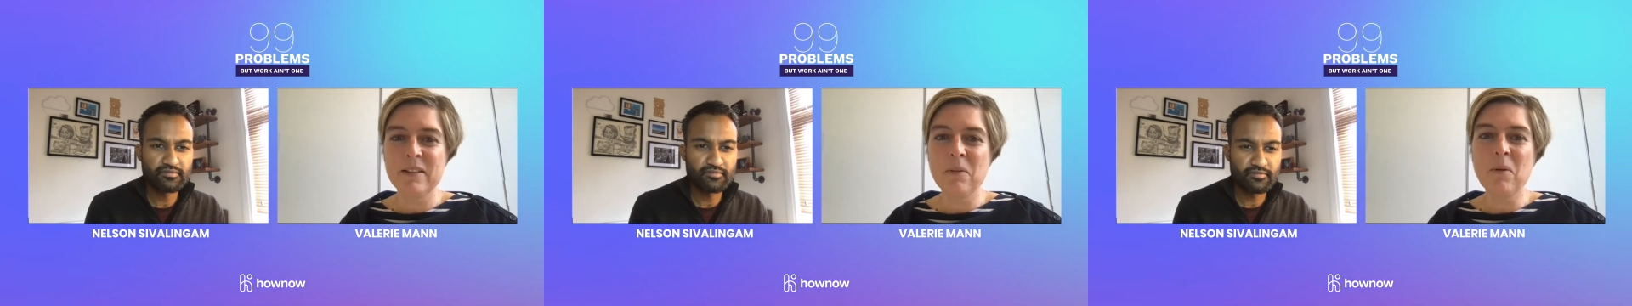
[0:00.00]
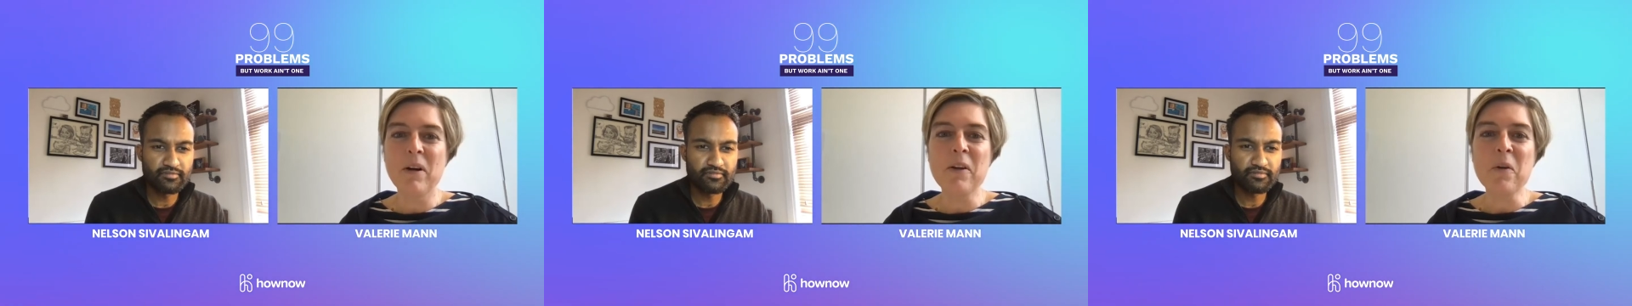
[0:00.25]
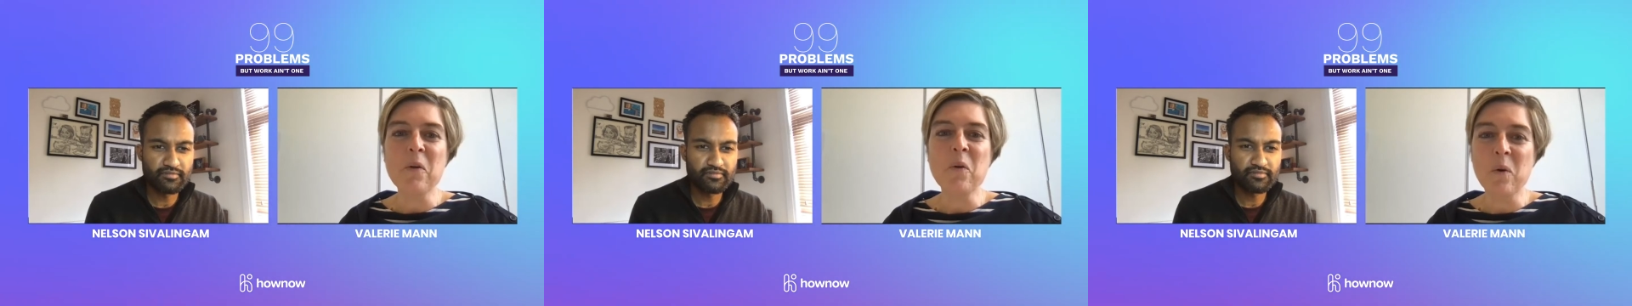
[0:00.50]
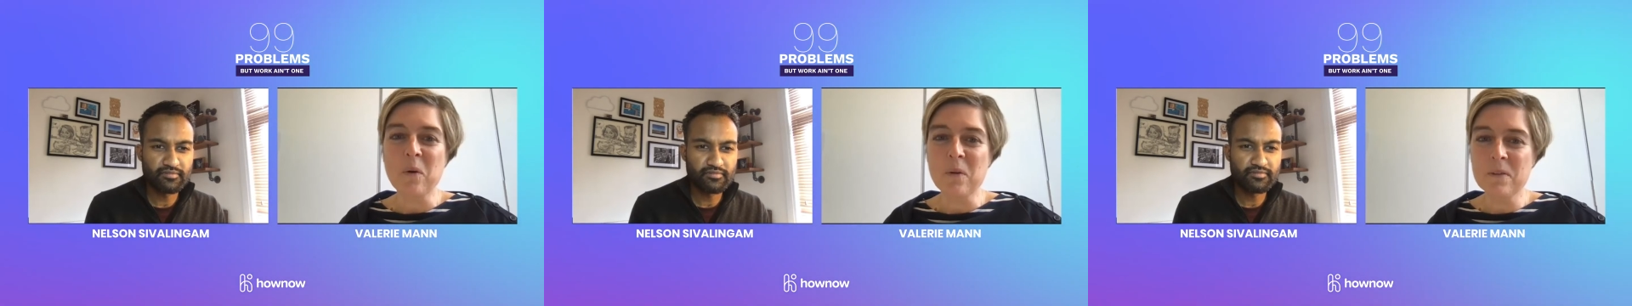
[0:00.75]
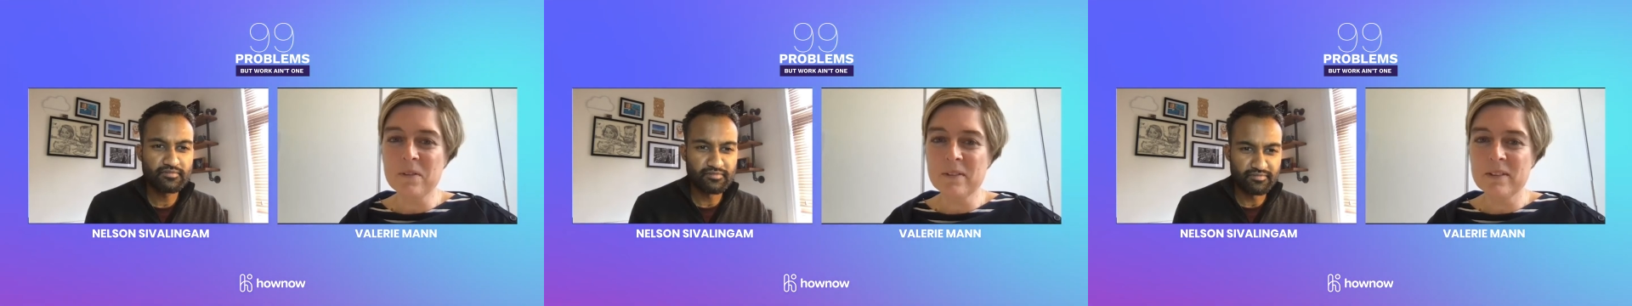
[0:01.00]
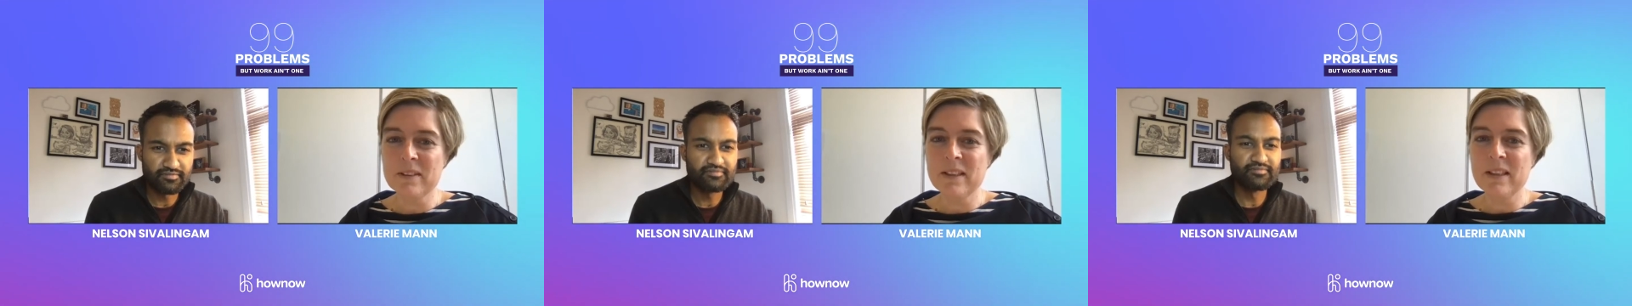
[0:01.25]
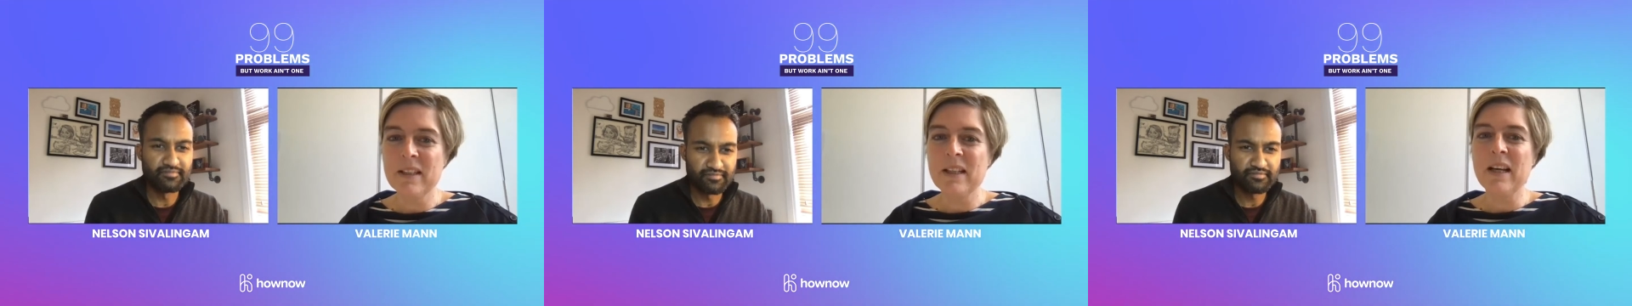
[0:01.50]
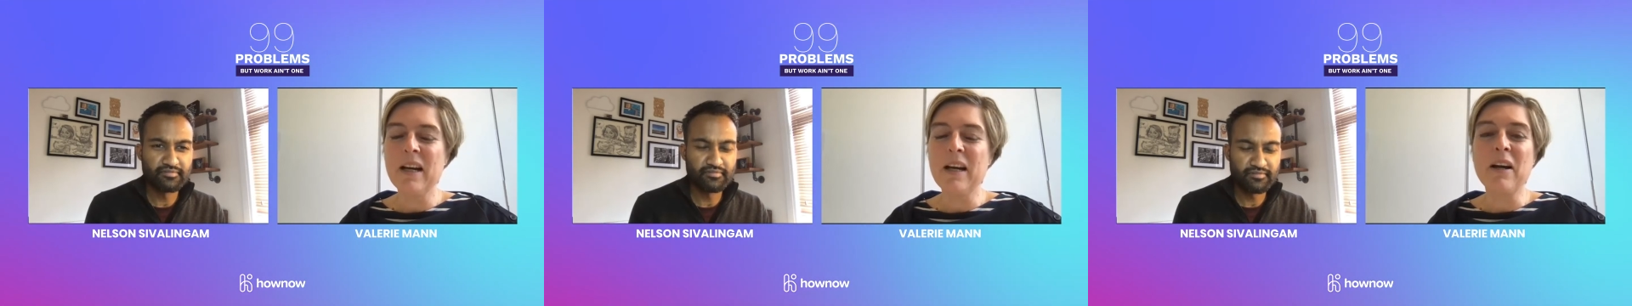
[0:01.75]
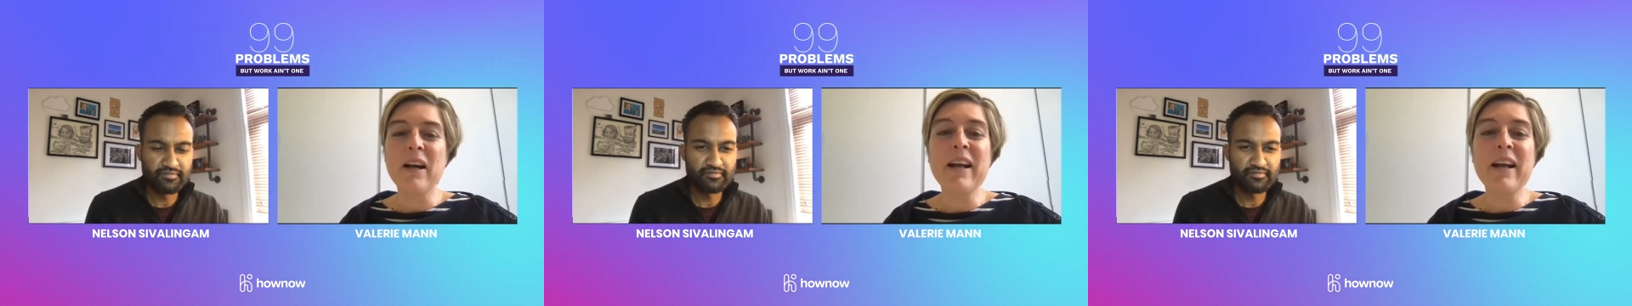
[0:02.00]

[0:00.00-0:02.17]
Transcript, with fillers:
Speaker 1: what you know uh,